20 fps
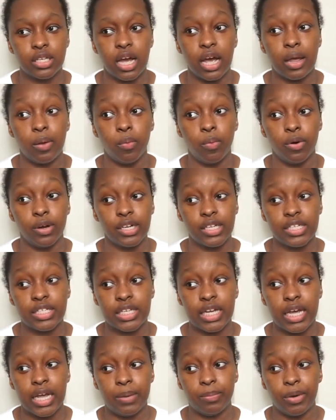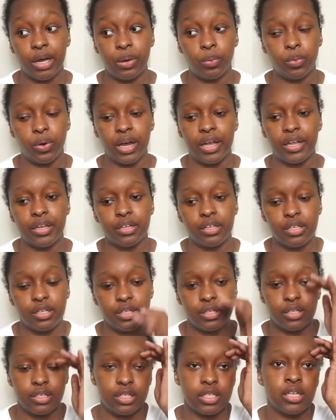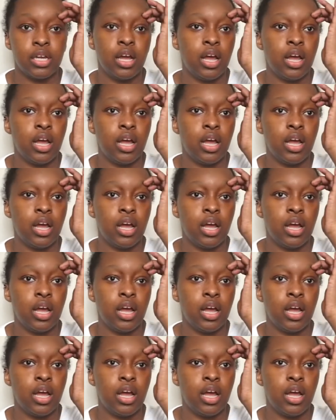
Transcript: I want to say my white Adidas.